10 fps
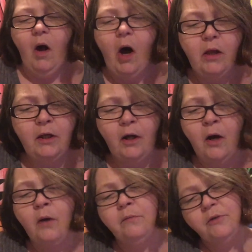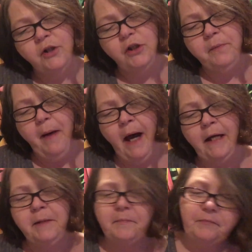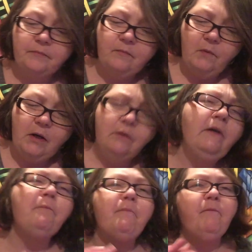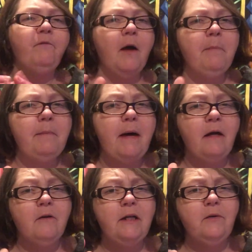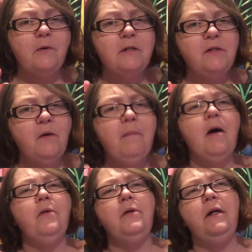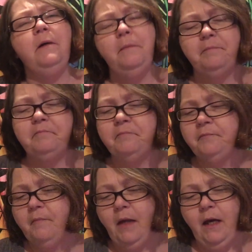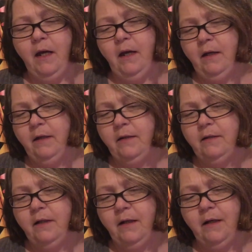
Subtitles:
all in all, should you buy it? Well, if floppy battery doors don't bother you, and